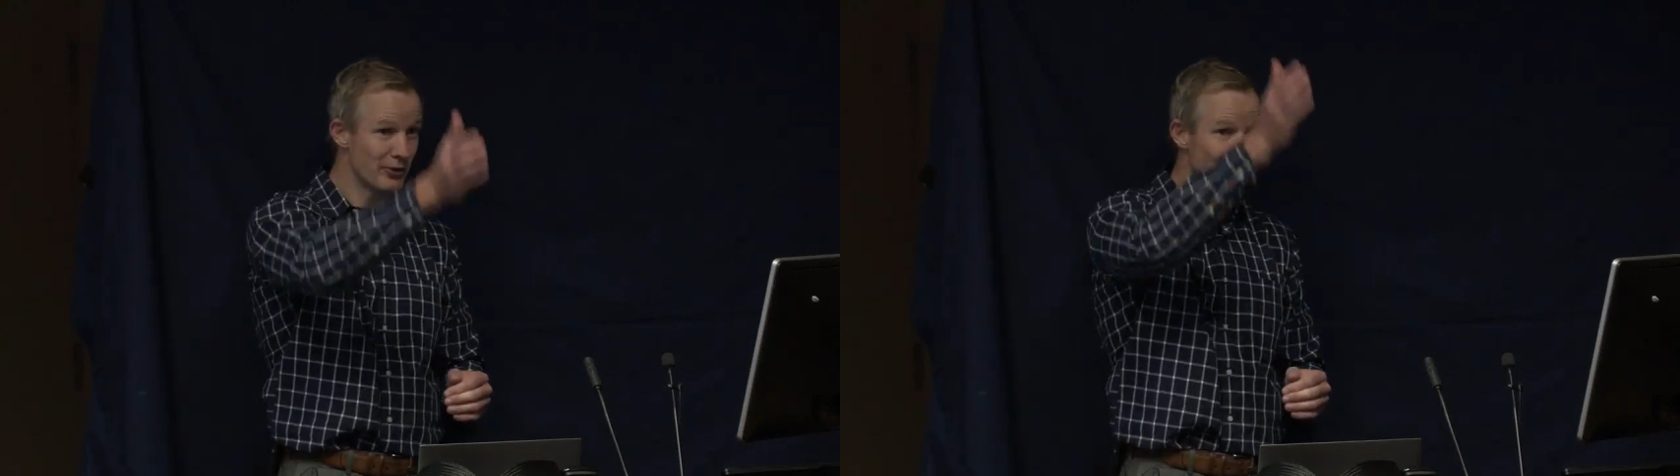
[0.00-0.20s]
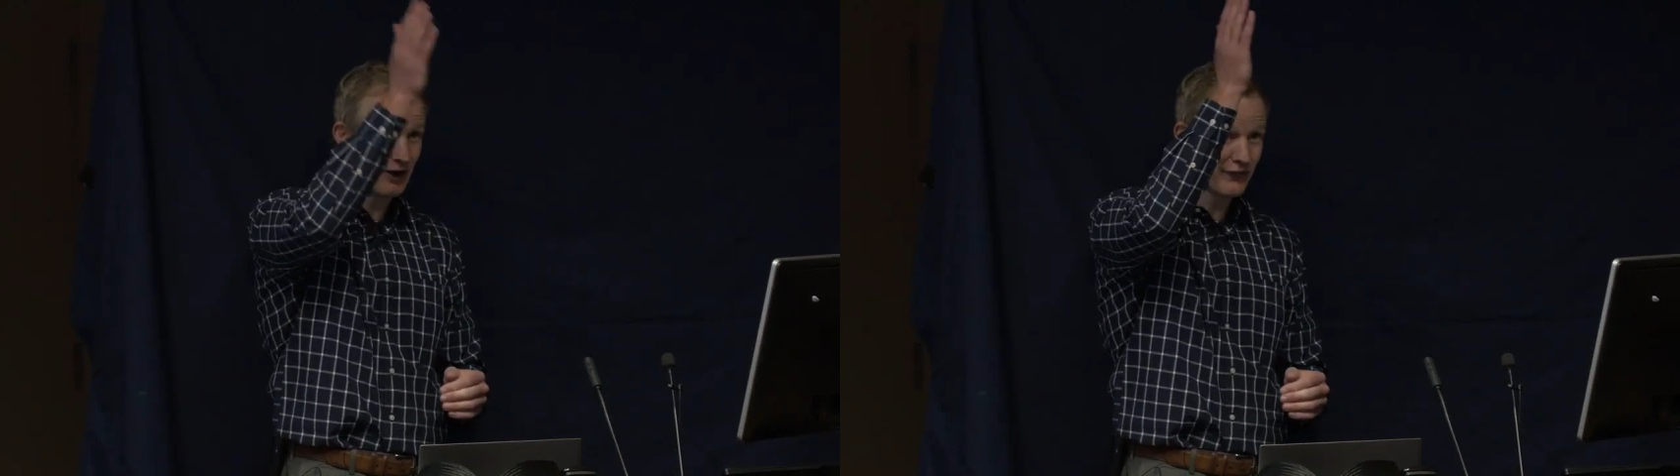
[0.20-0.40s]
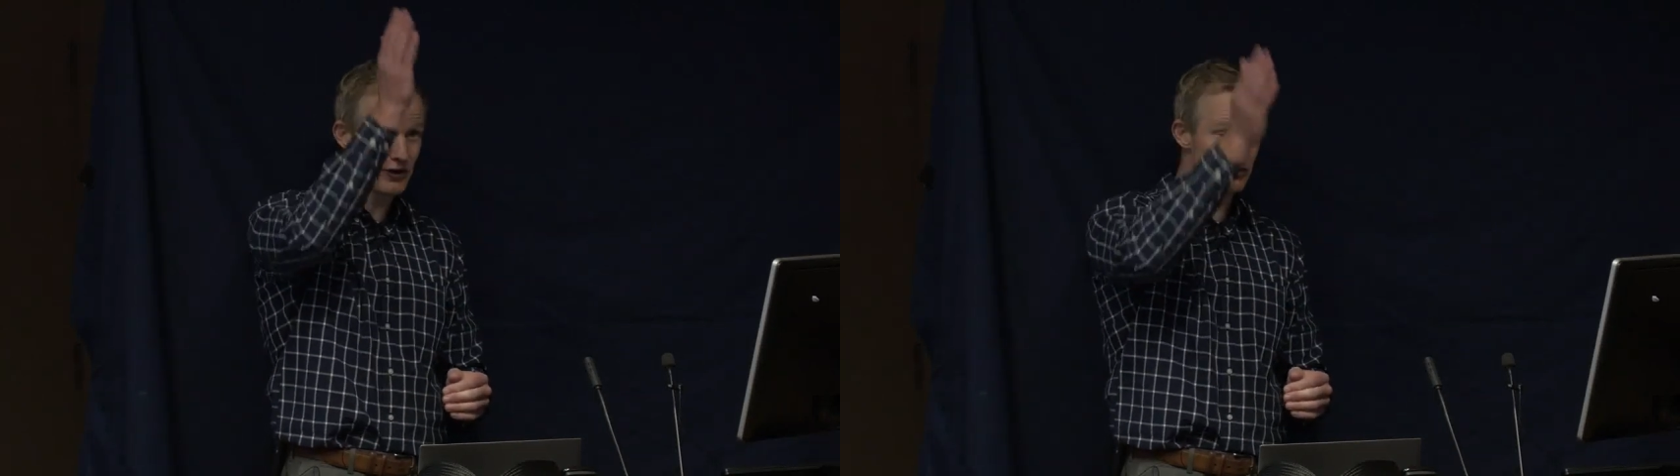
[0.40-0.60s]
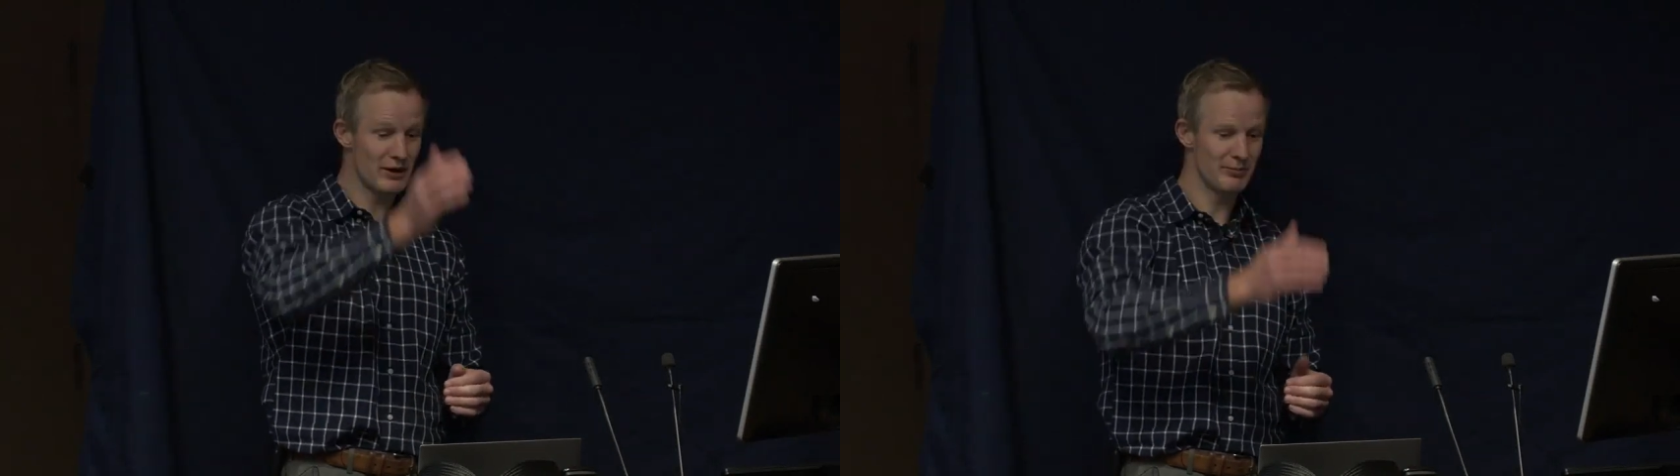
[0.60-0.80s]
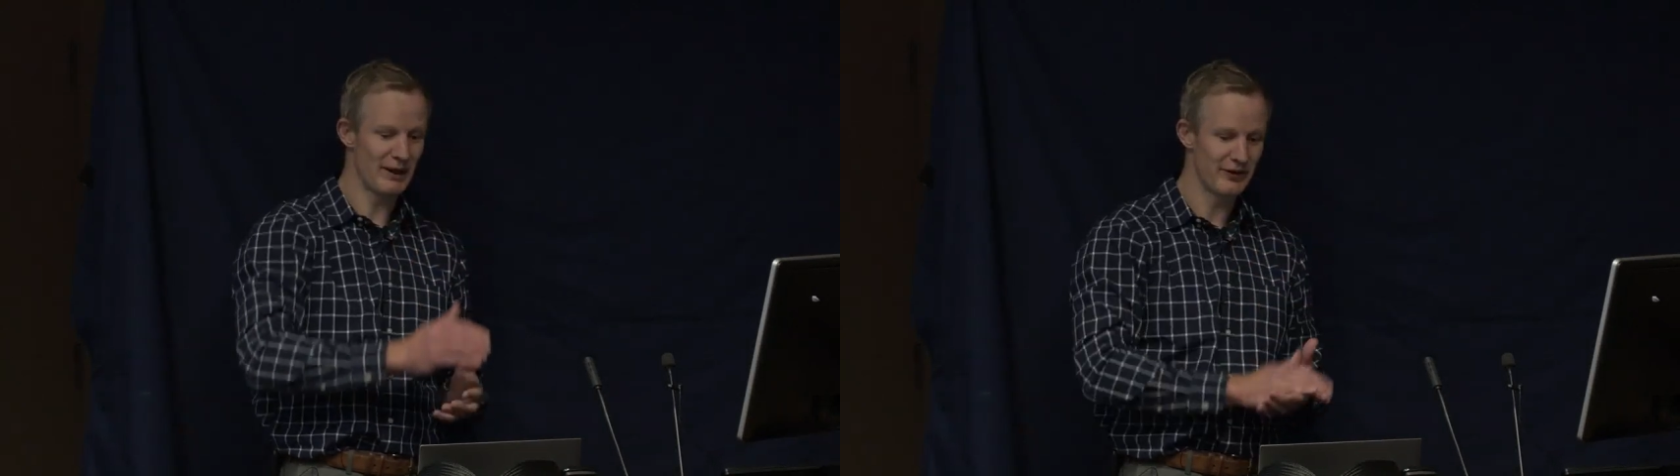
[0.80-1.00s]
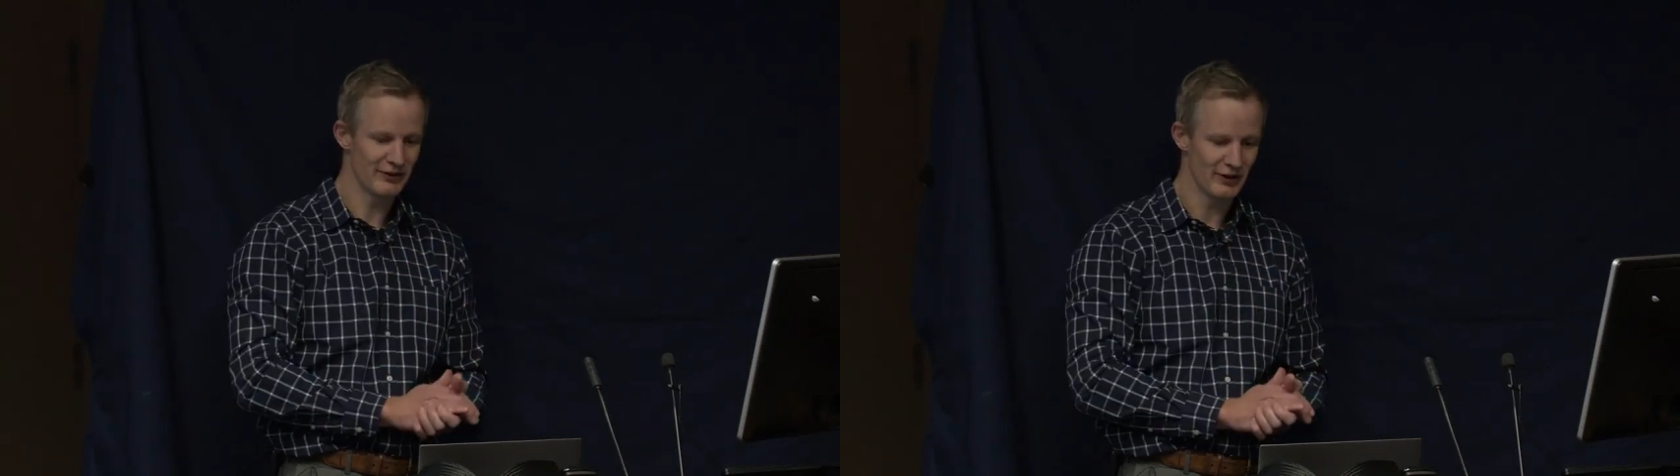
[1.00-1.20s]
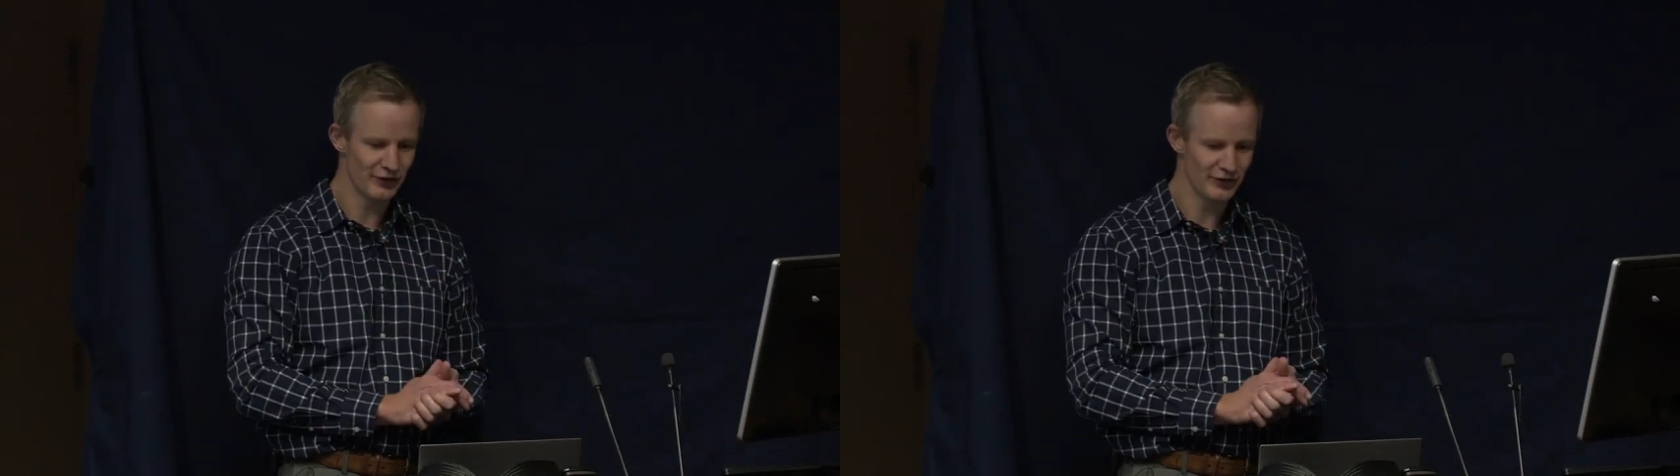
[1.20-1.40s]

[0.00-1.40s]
your average red blood cell